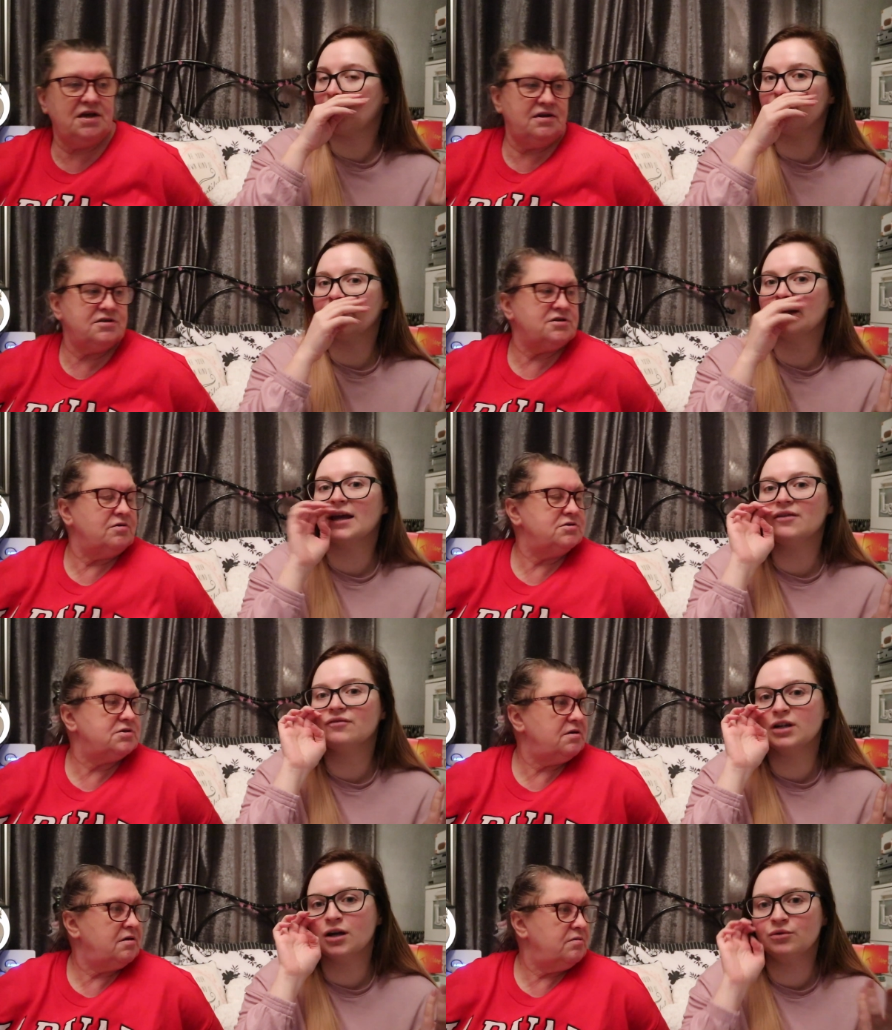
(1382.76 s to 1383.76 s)
Speaker 1: I think sounds...
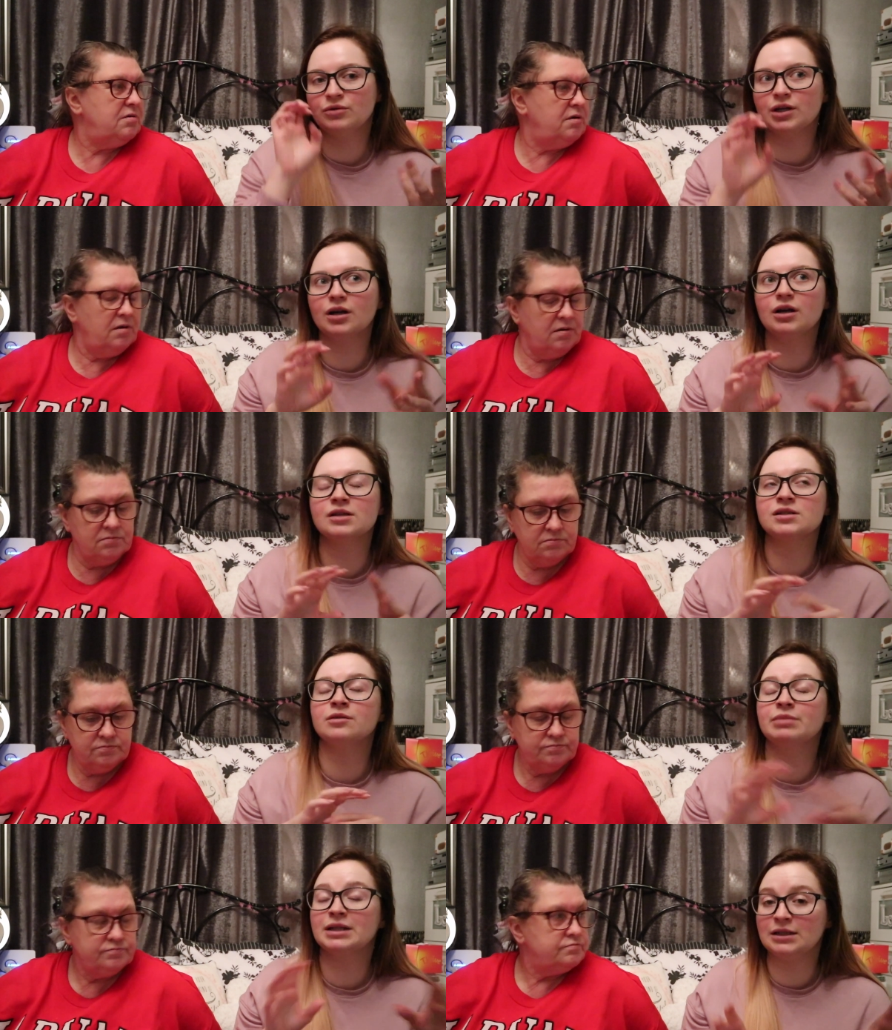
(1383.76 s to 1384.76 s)
Kefalonia has
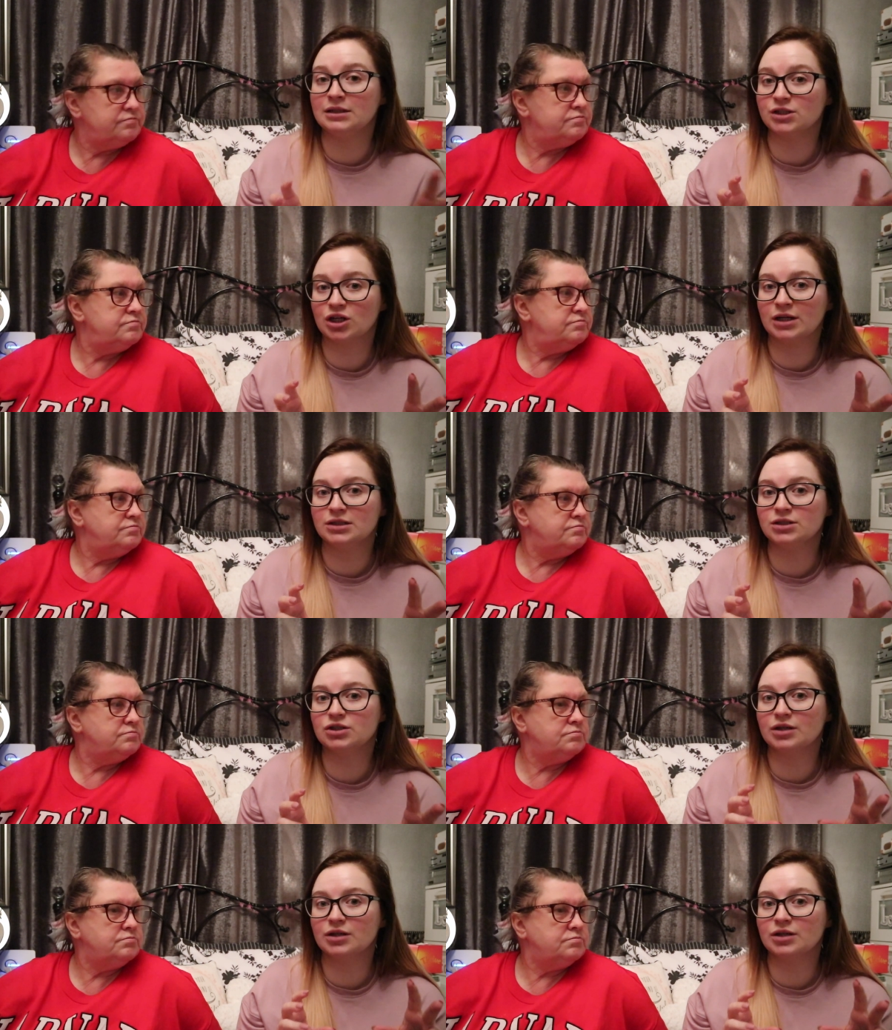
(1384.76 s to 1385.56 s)
completely changed.